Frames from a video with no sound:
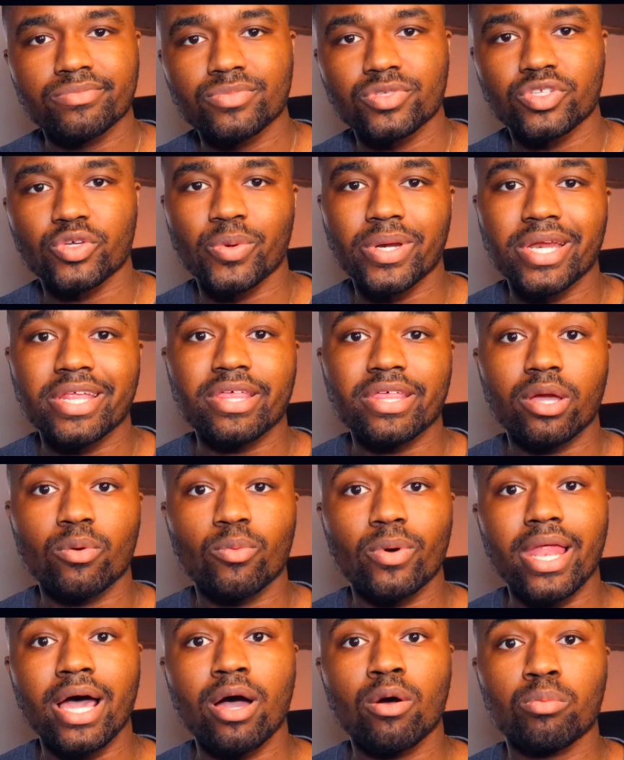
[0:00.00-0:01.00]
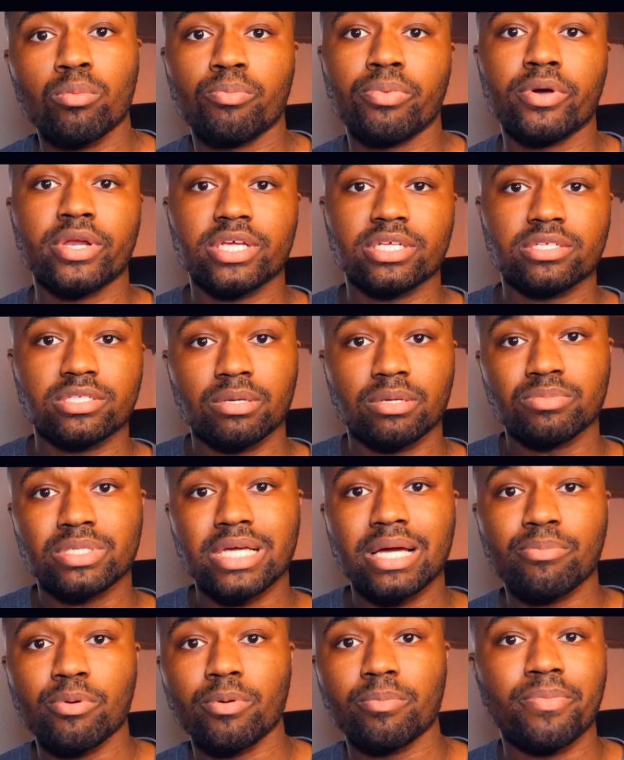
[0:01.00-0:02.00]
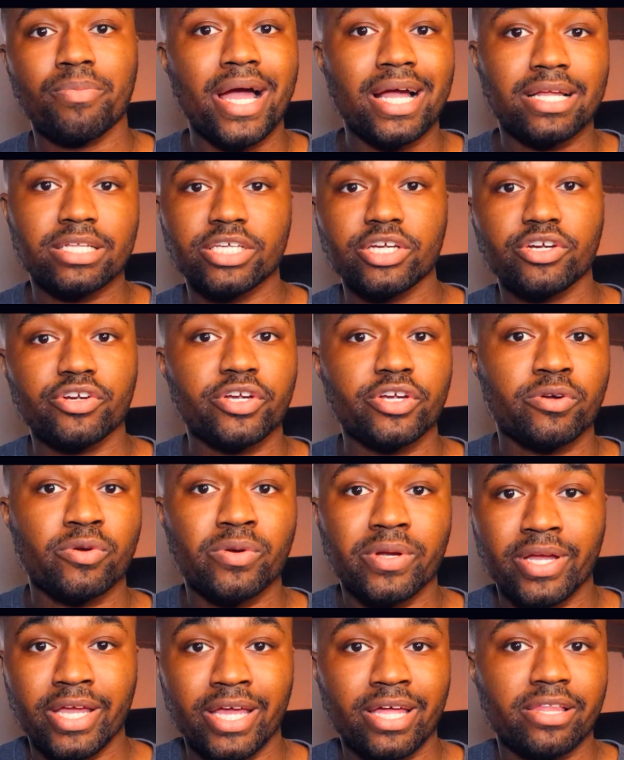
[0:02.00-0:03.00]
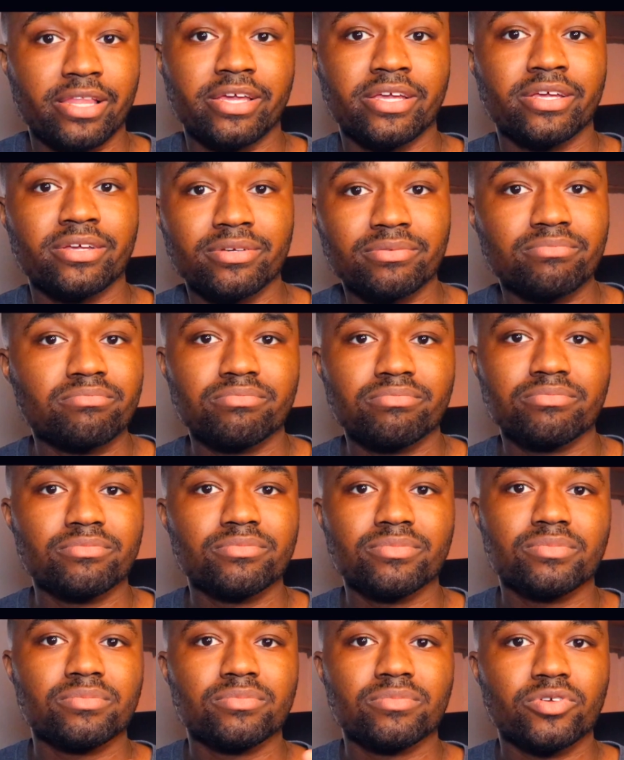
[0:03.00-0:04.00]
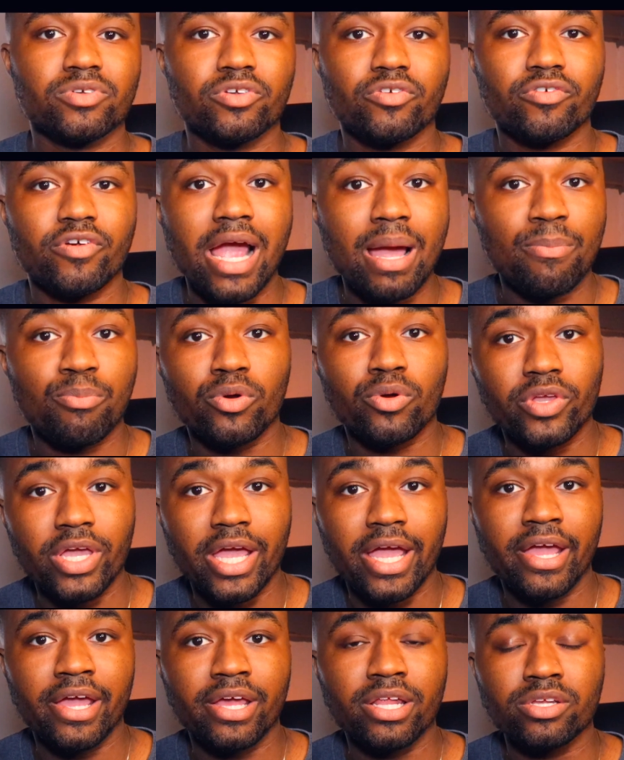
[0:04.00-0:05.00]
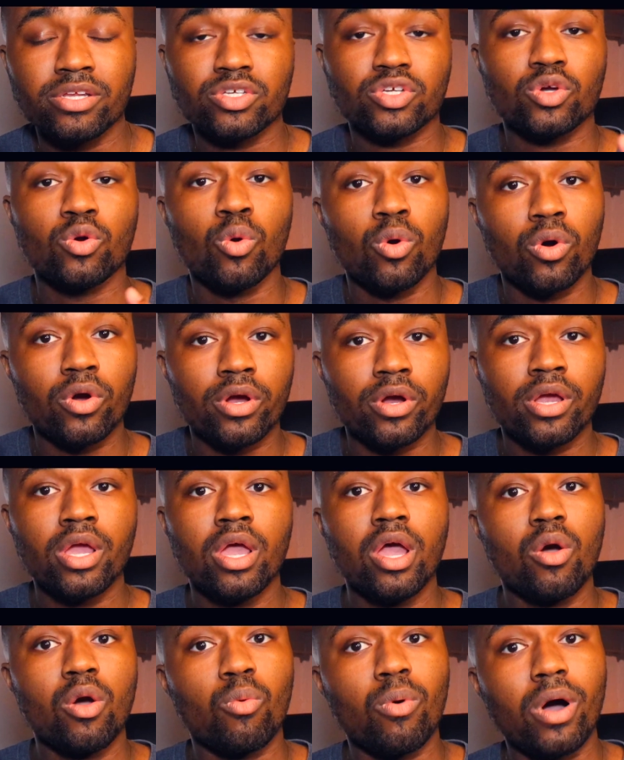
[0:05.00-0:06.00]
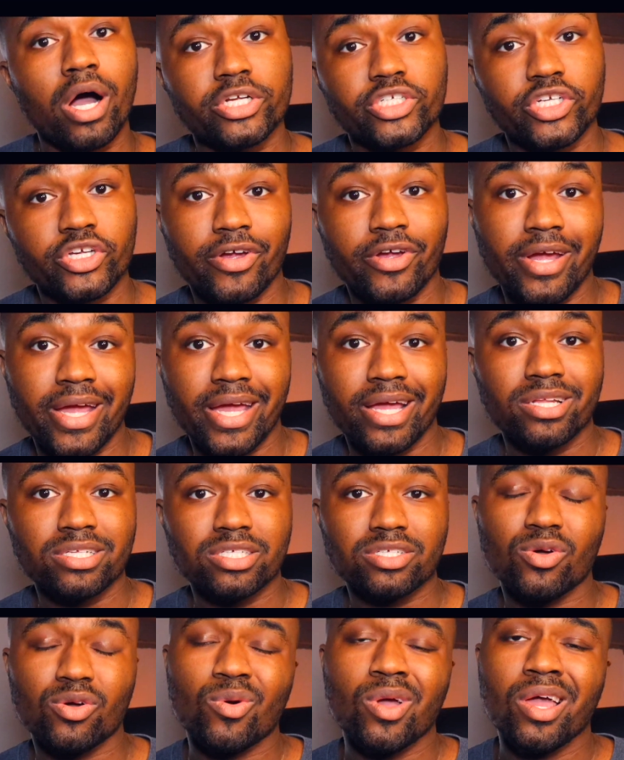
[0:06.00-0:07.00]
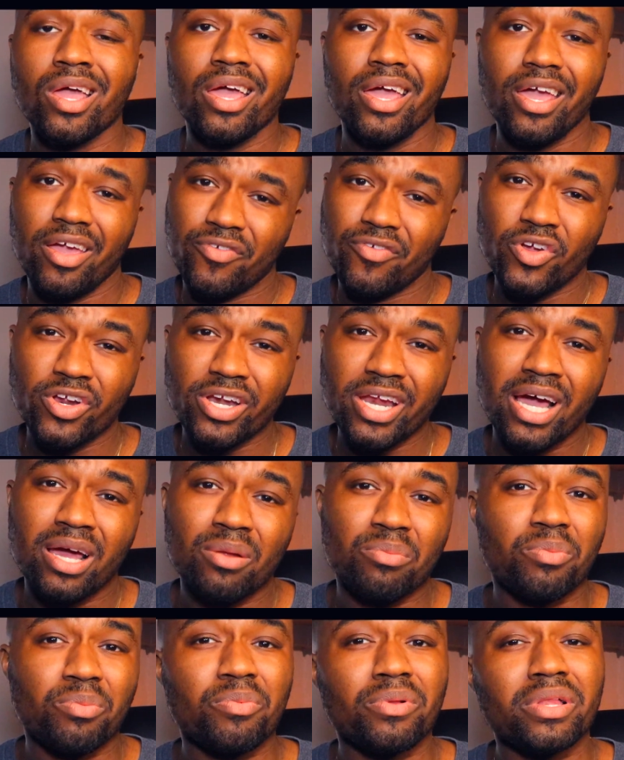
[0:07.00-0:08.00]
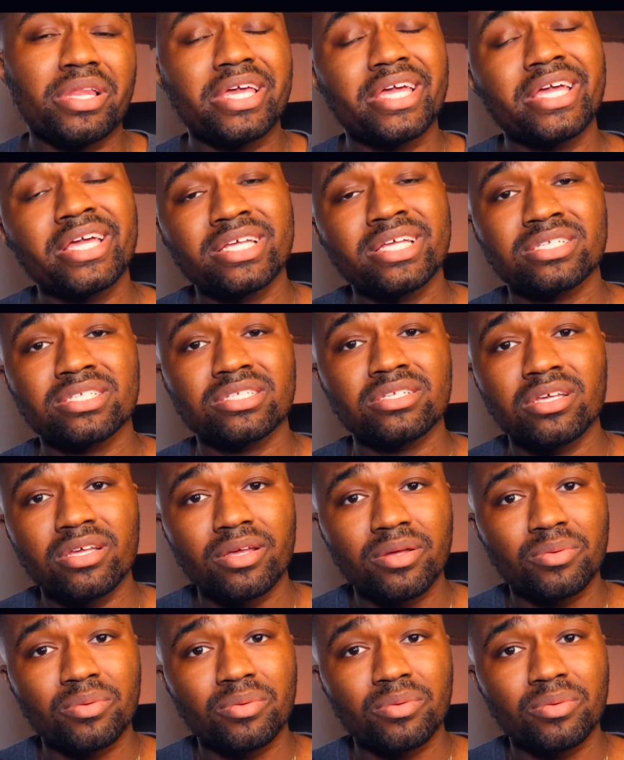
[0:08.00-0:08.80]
do anything without putting some type of bacterial killing crap on your hands or washing your hands. So if you're not, please